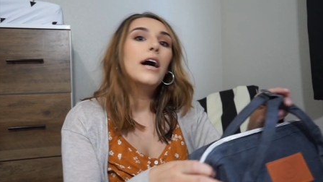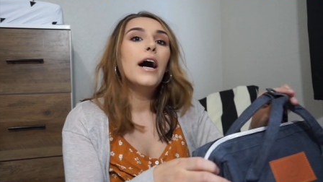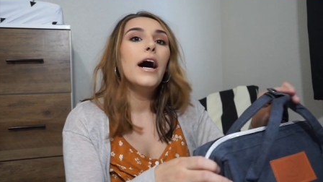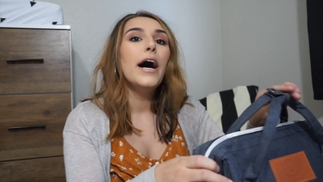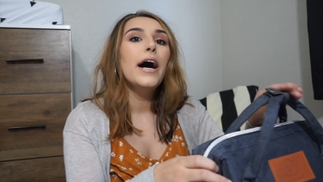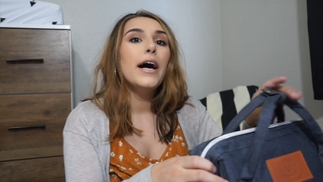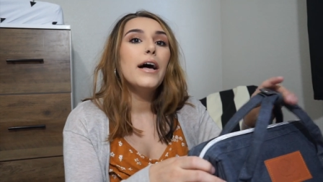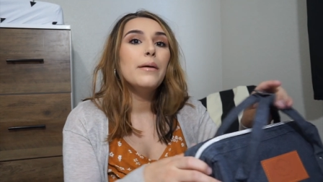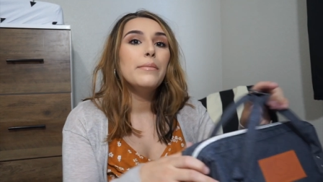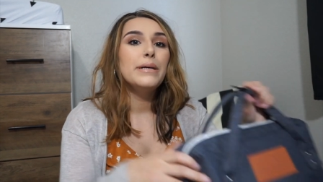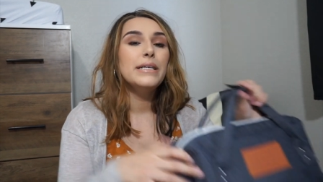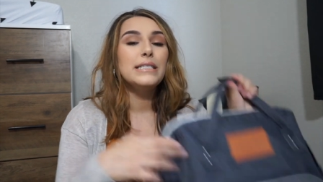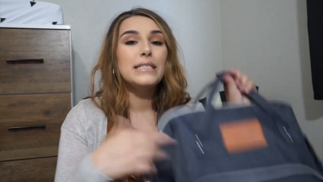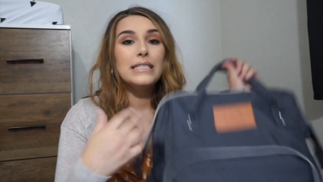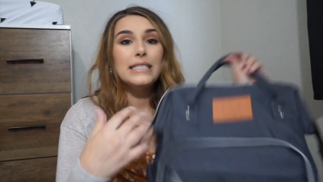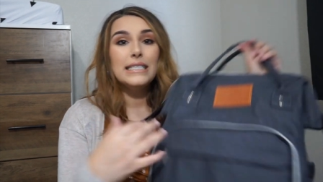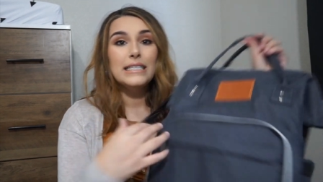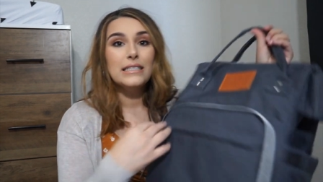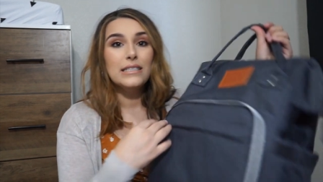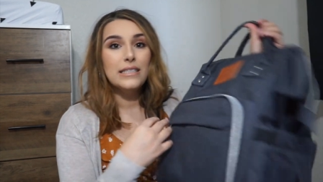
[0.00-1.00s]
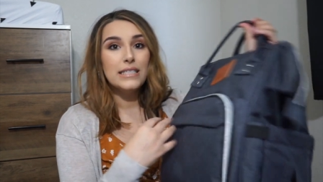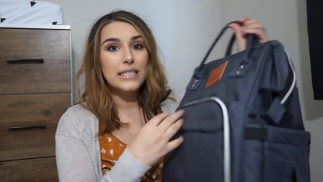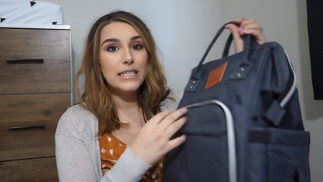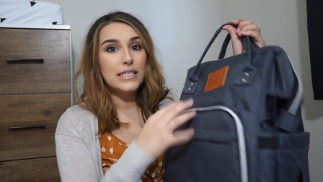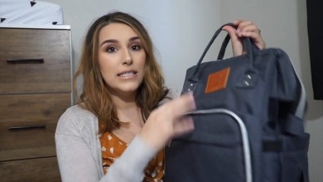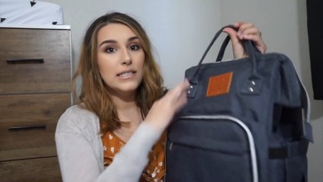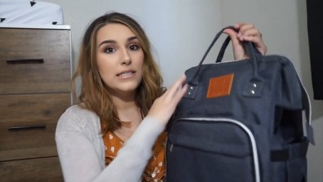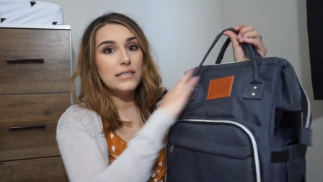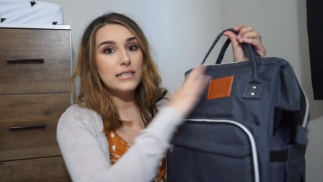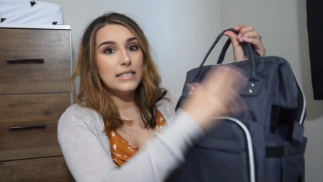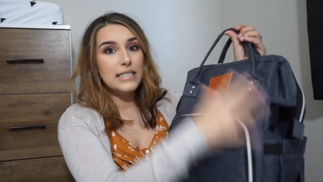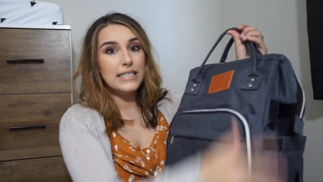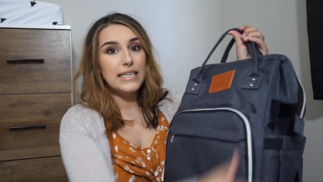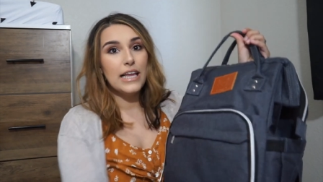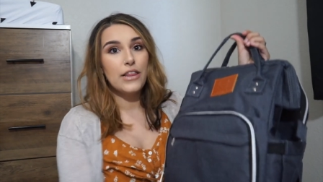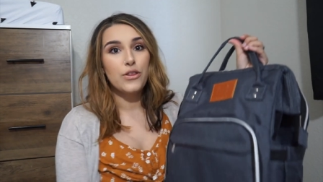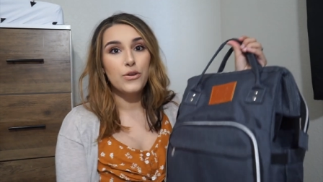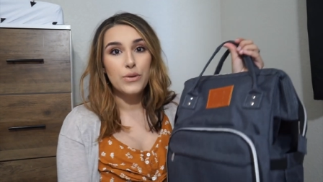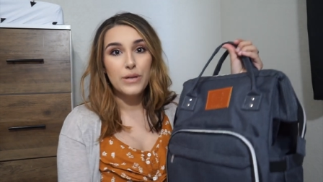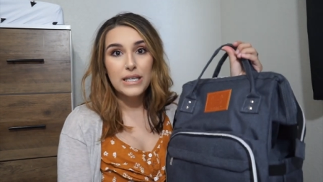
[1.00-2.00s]
um, it's easy to
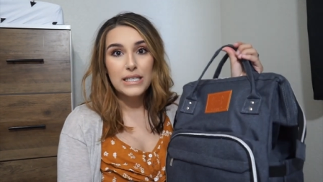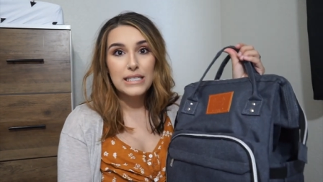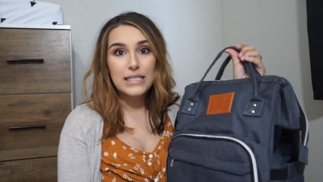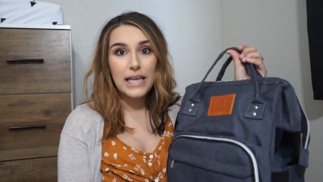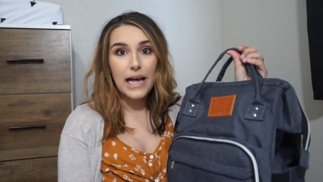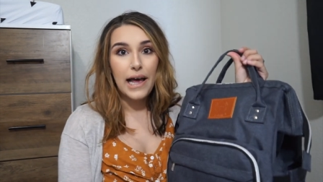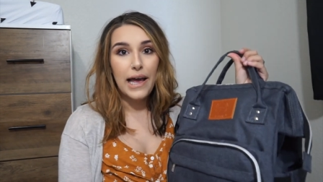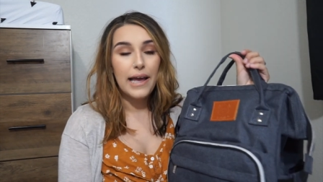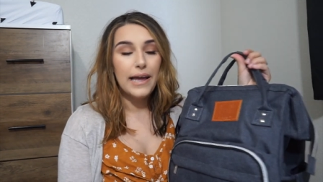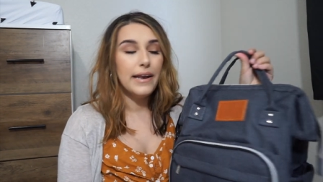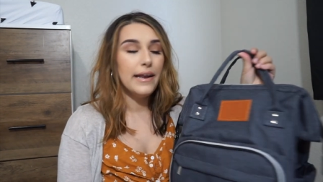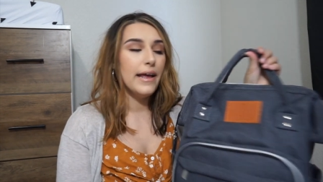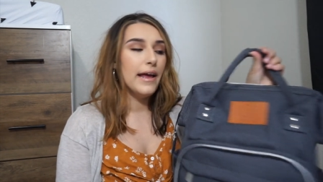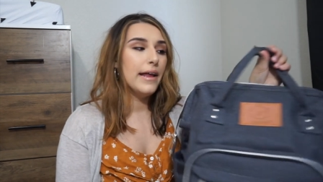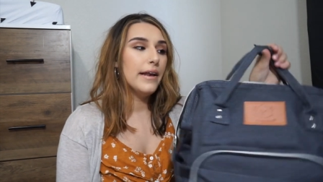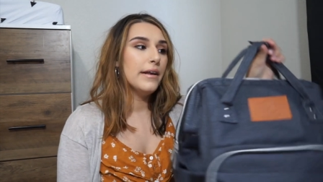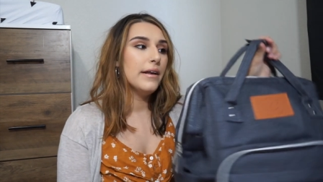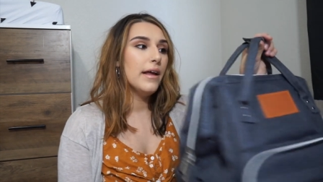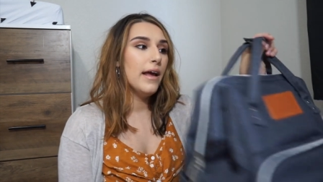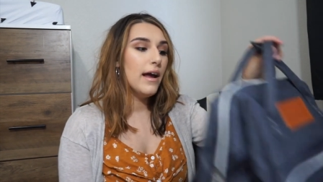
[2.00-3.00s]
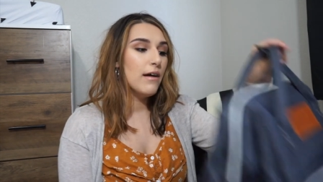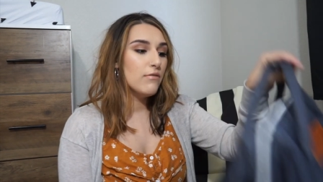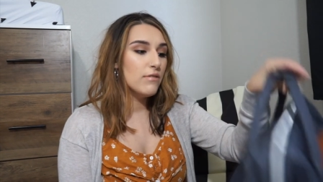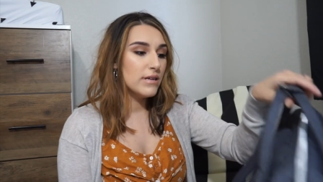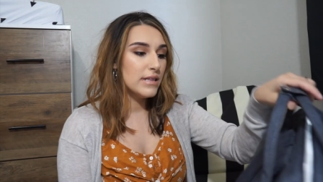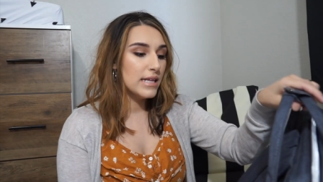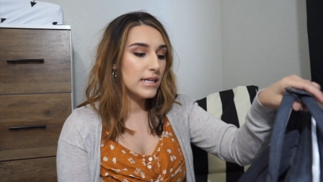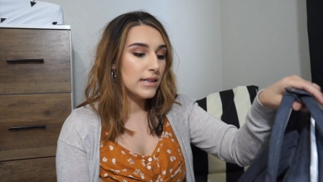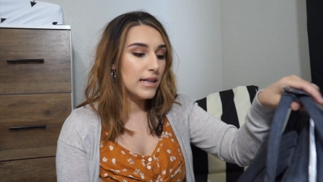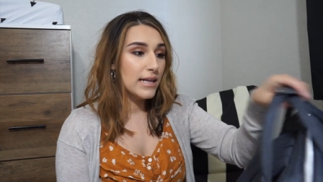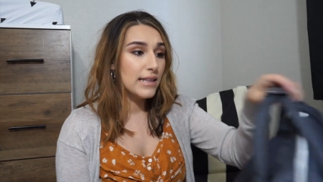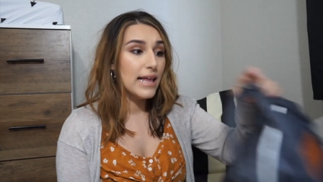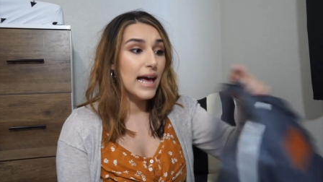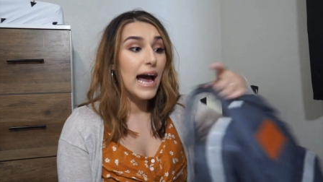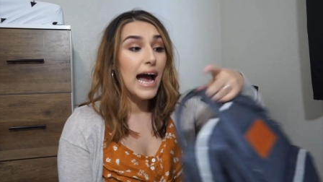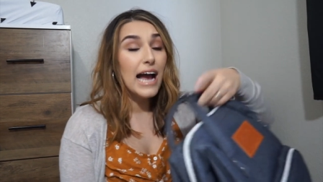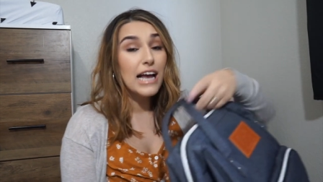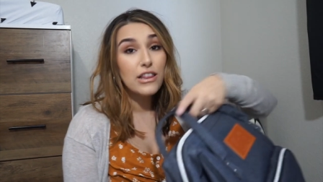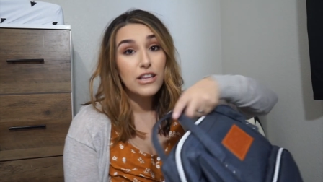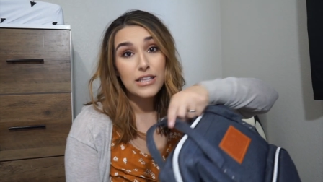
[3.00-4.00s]
get through this side and everything like that.
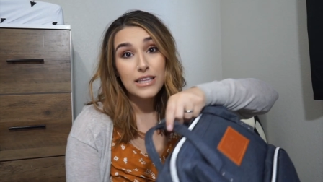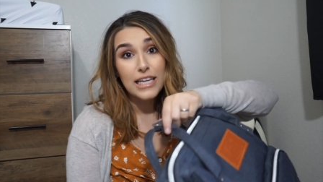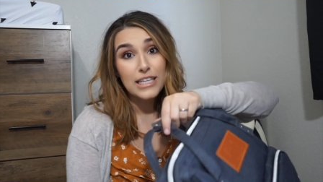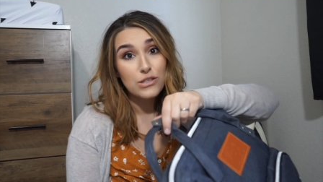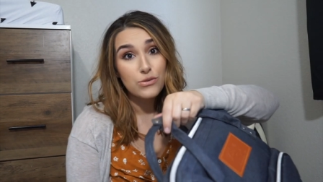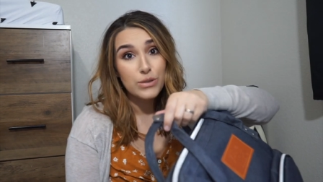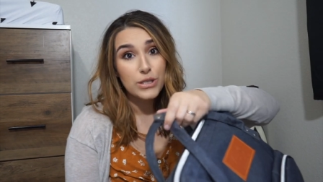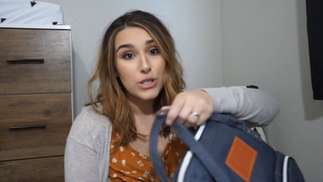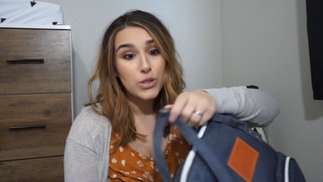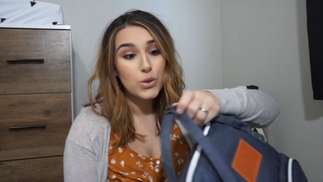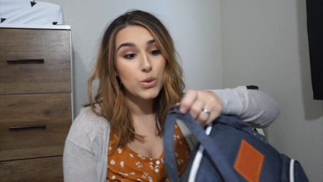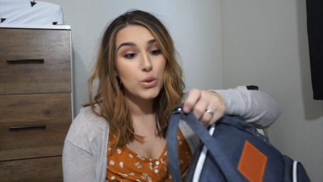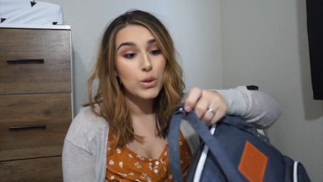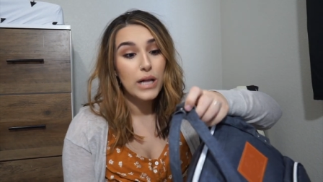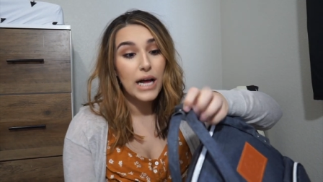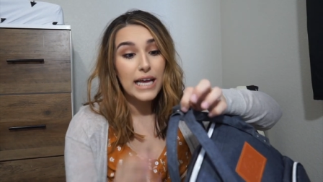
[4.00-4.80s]
I thought that's really cool.